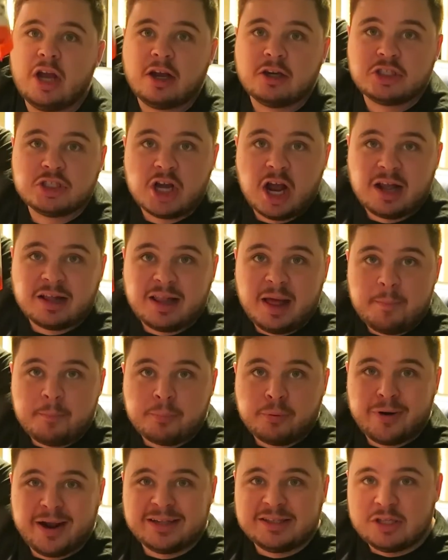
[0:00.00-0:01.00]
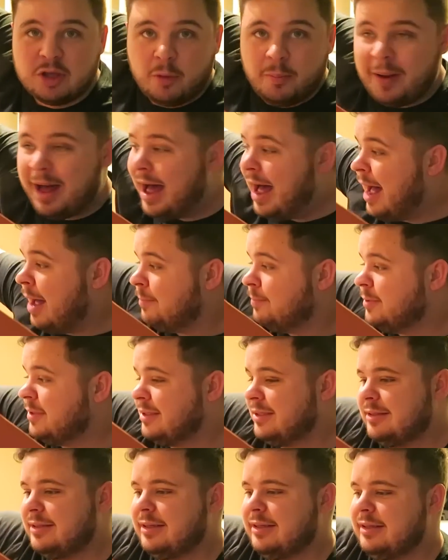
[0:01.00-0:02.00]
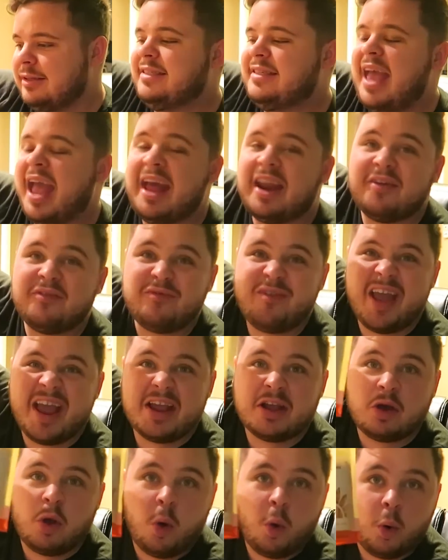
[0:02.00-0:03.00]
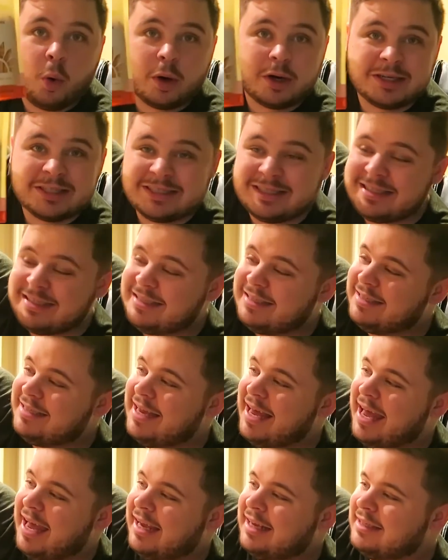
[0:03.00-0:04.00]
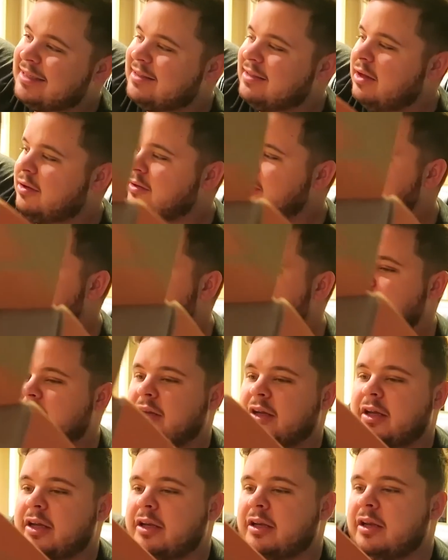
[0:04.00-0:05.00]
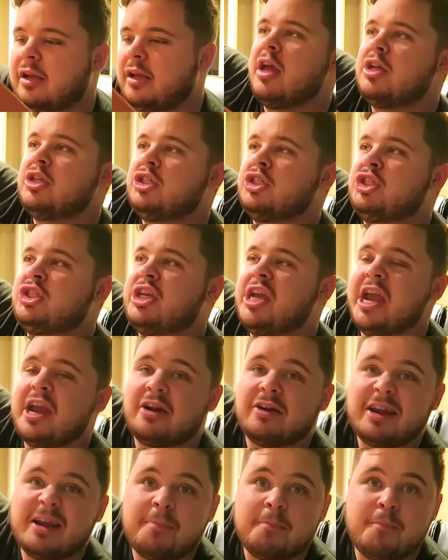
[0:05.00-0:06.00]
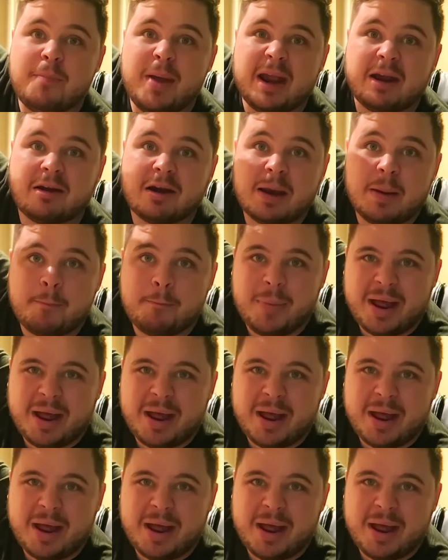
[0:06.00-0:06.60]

dark chocolate pretzel pops, Santa Fe corn sticks. Those sound good. Cherry berry